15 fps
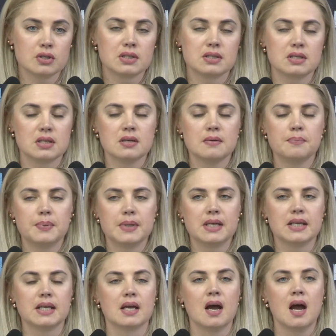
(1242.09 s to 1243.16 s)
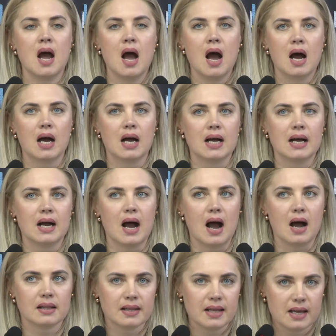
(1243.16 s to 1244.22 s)
these activities free
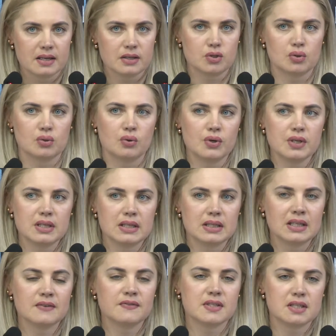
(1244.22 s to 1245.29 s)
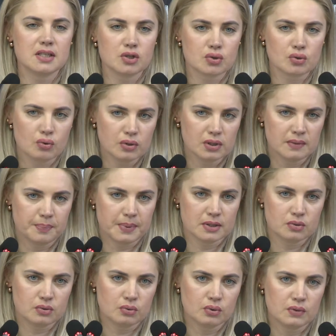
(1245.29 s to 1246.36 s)
of charge because they have
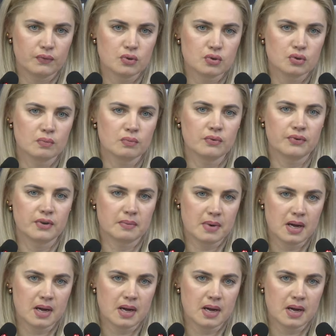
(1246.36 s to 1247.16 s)
these benefits.